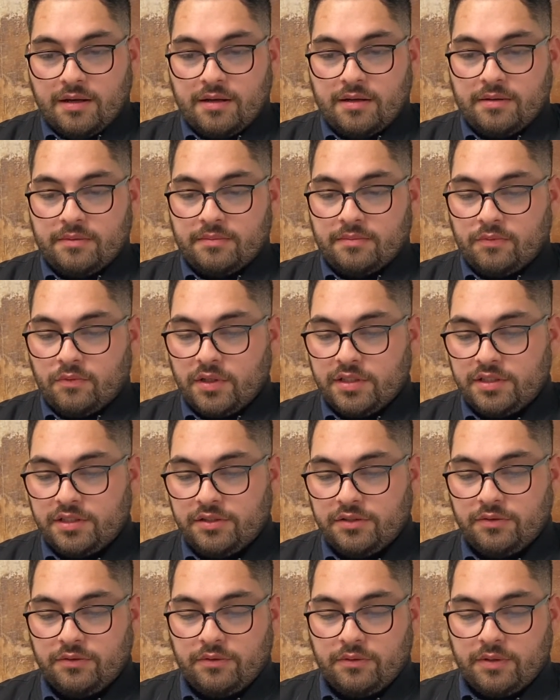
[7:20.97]
Once
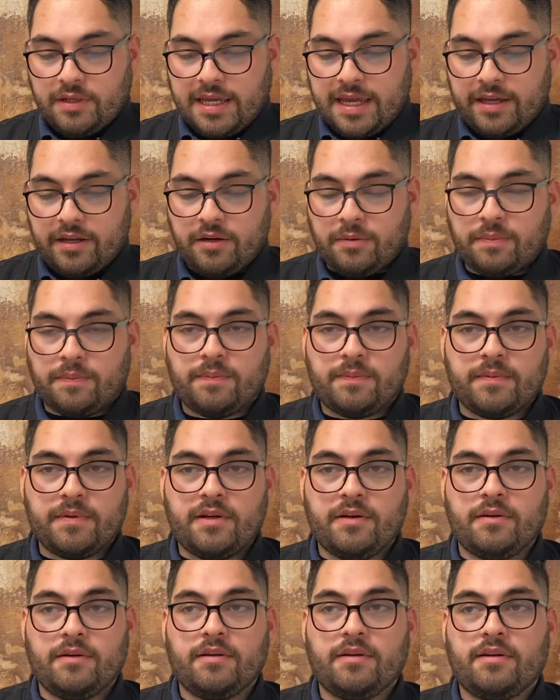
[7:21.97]
you get
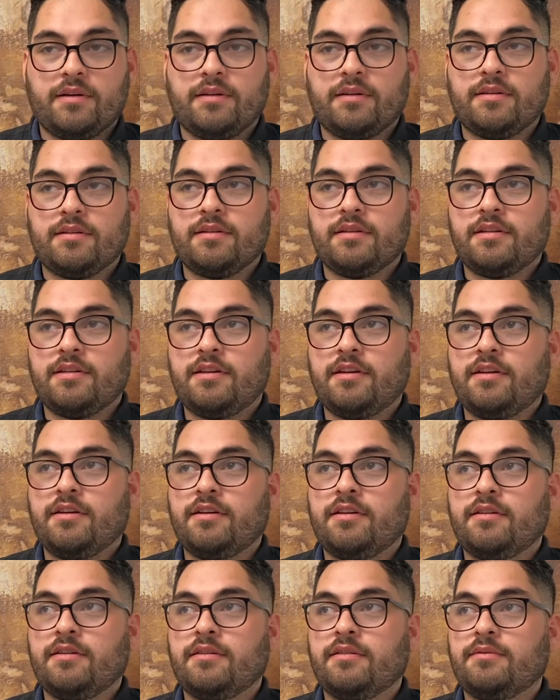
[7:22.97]
your
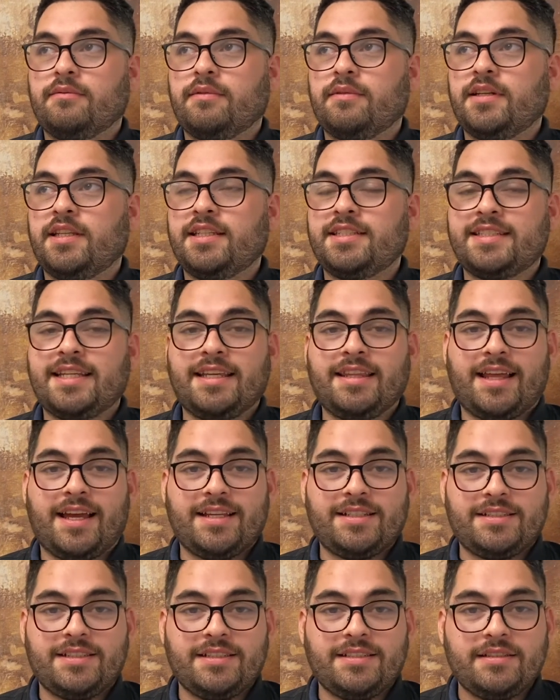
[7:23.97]
real estate
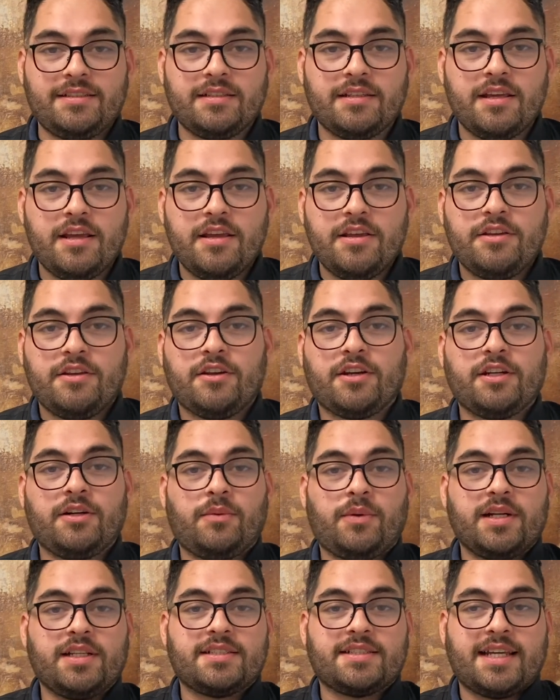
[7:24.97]
license, you're gonna
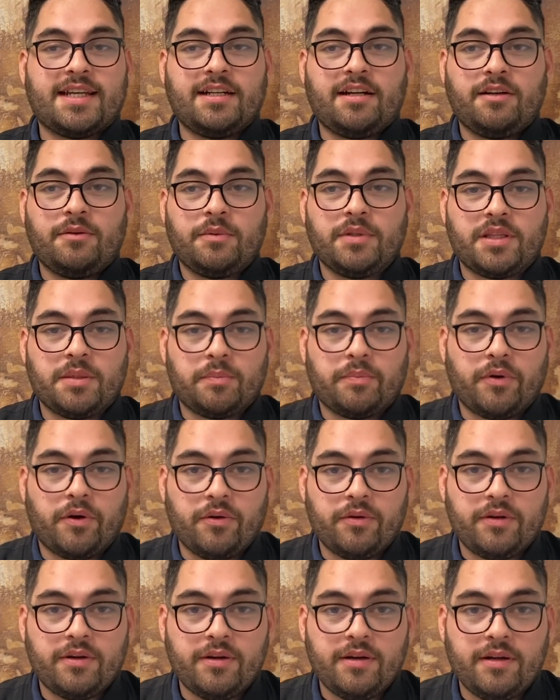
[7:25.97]
want to sign on with a
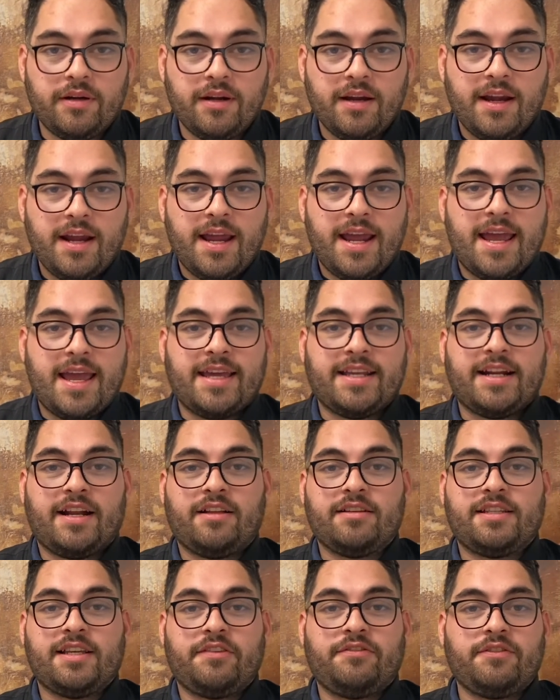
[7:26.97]
broker, and
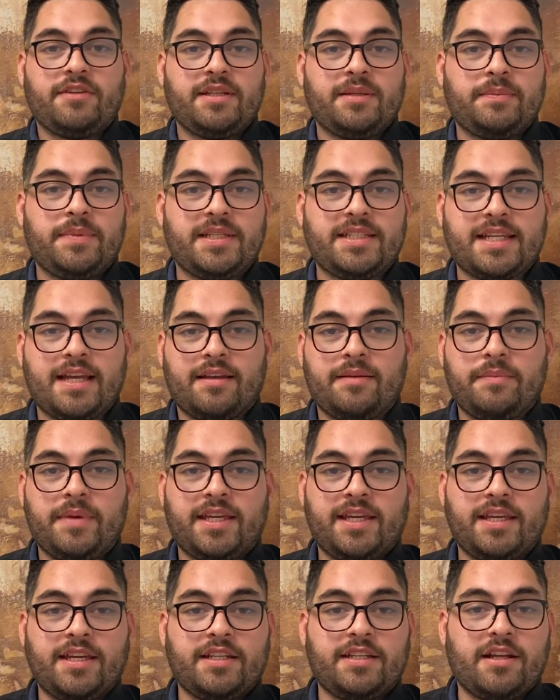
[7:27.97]
I'll definitely be
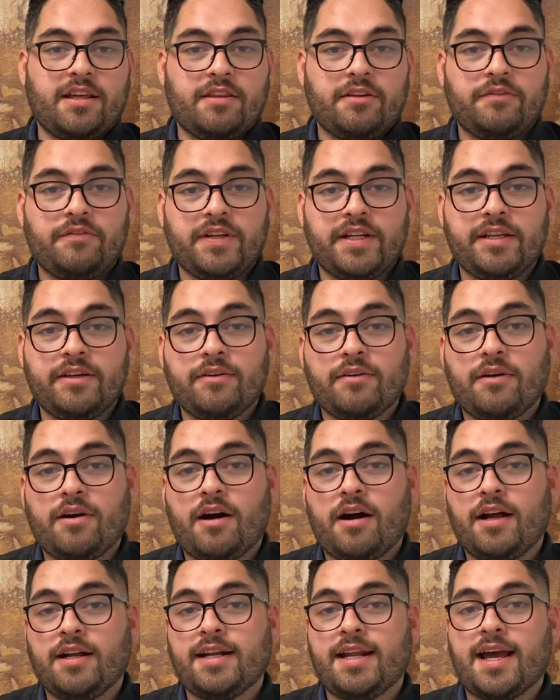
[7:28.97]
making another video
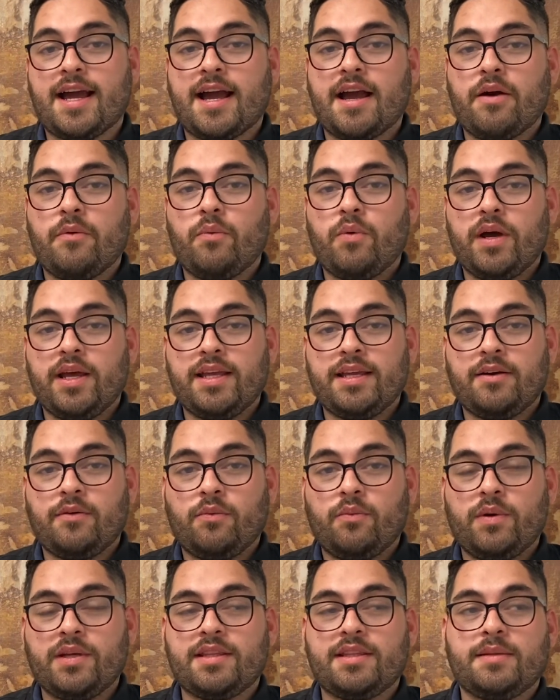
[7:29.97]
on
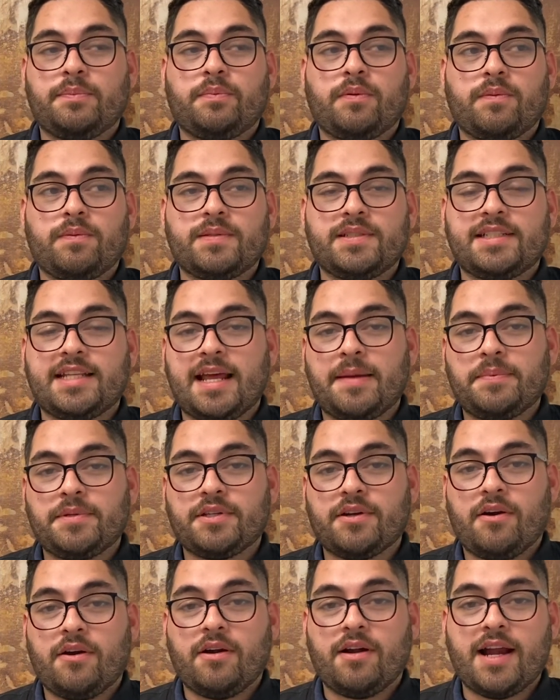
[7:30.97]
what the steps
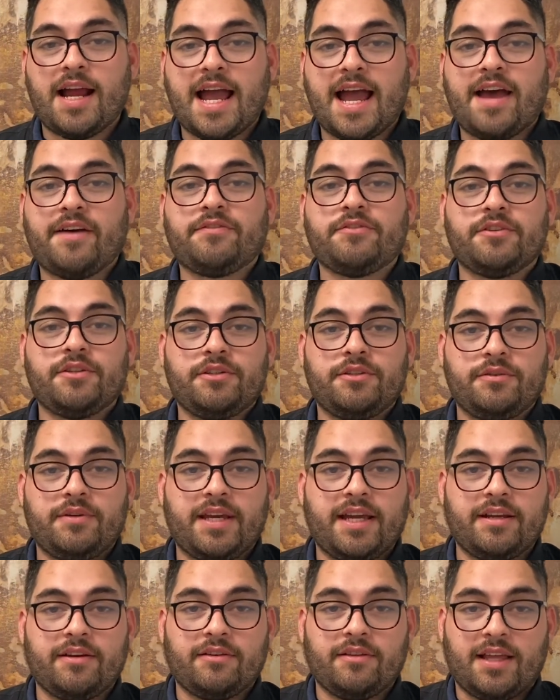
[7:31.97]
are after you
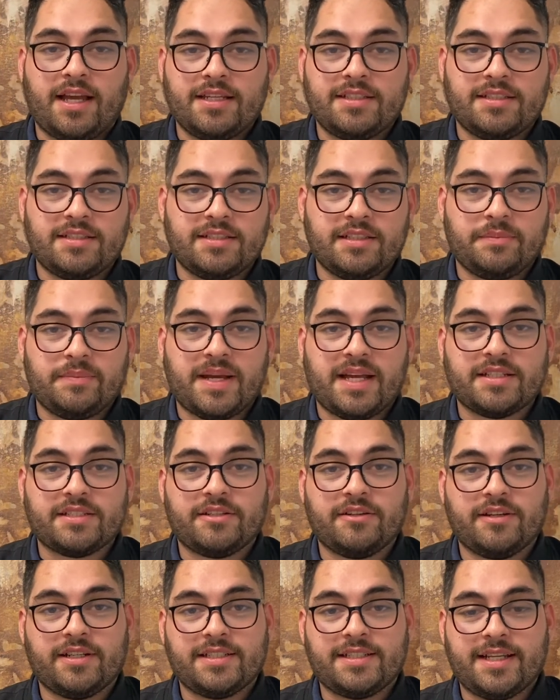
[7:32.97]
get your license and pass
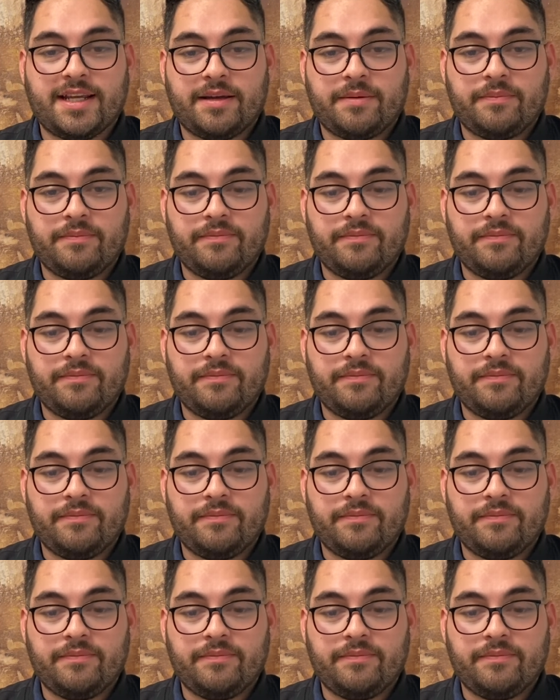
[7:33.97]
your exam.